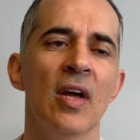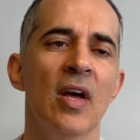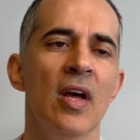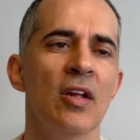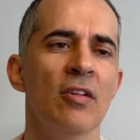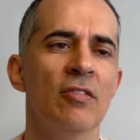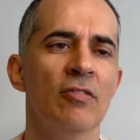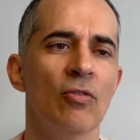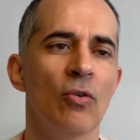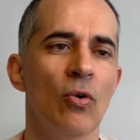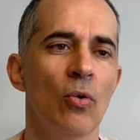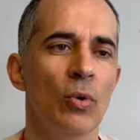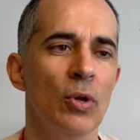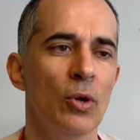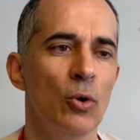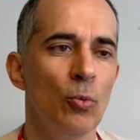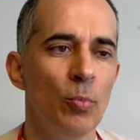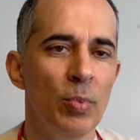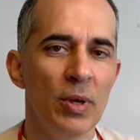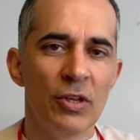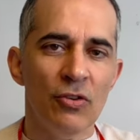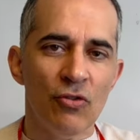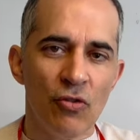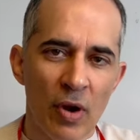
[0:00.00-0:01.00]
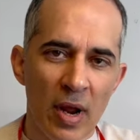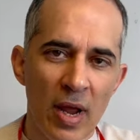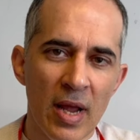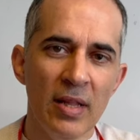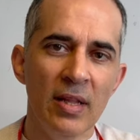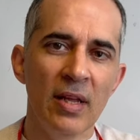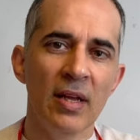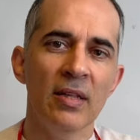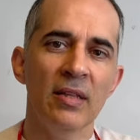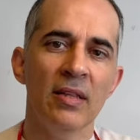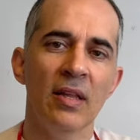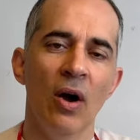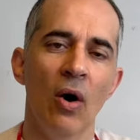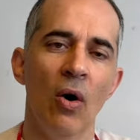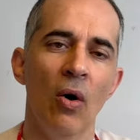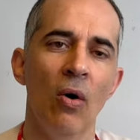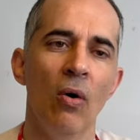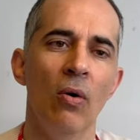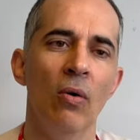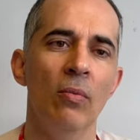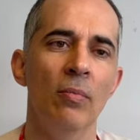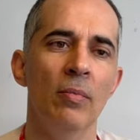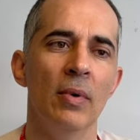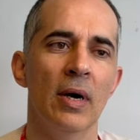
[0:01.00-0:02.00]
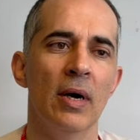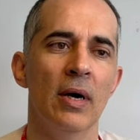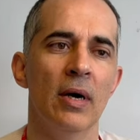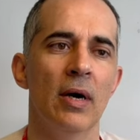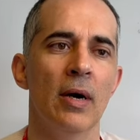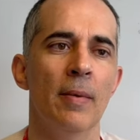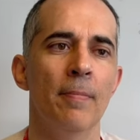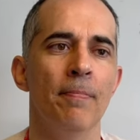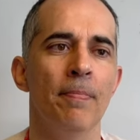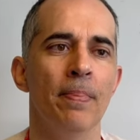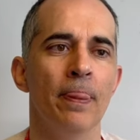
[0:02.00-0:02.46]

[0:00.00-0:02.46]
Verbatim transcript: So you'll be trained on uh,